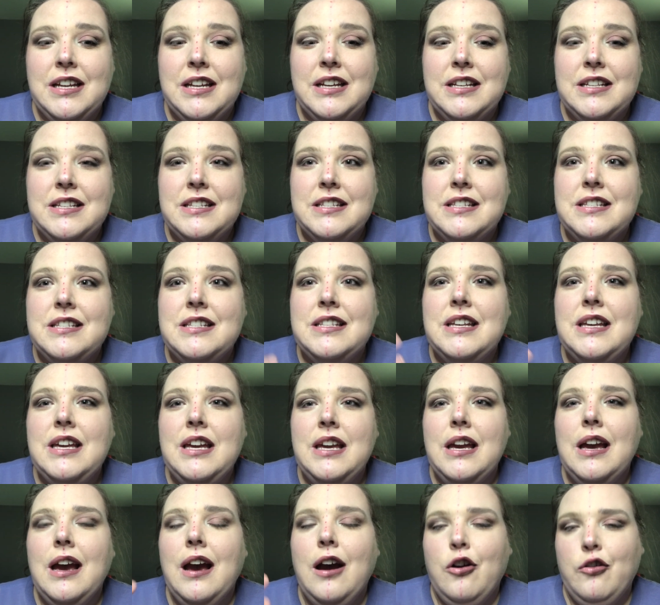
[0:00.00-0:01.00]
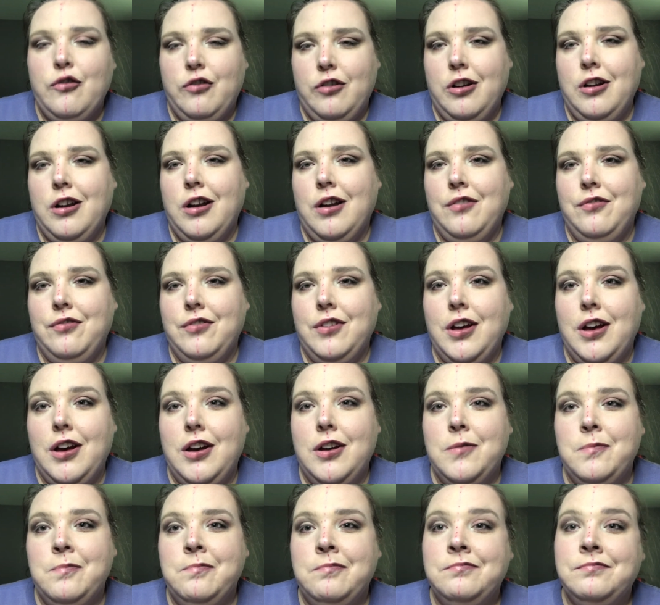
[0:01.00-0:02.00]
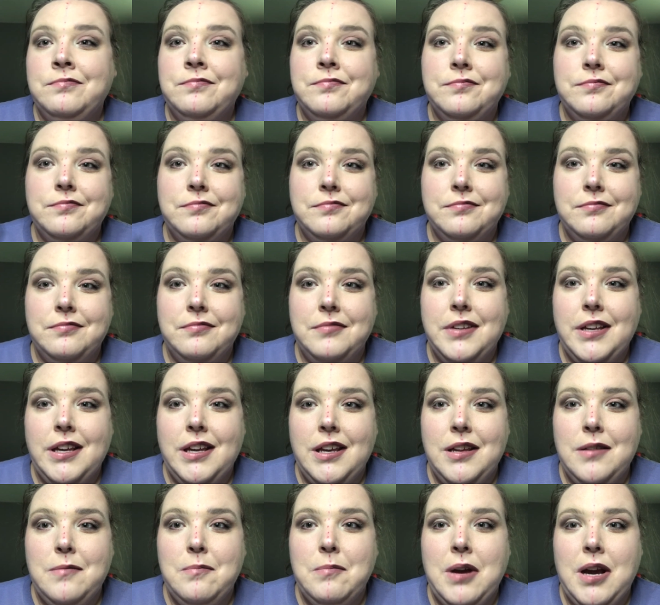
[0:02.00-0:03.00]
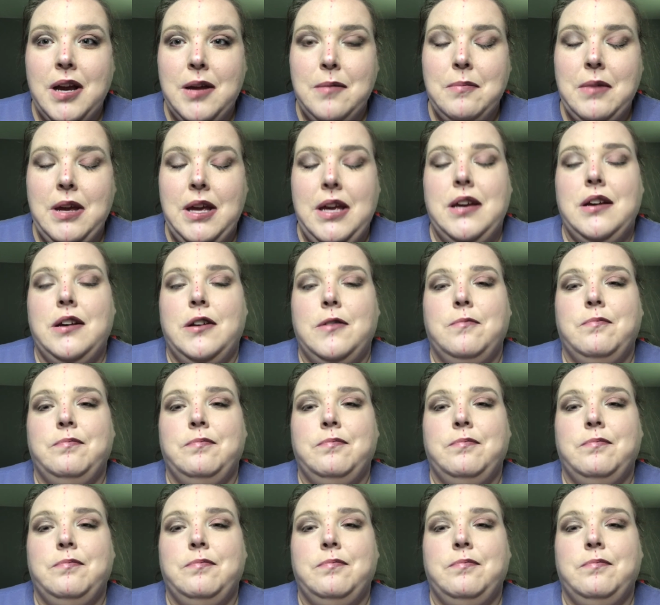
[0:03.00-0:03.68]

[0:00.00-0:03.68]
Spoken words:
see how far I've come in my makeup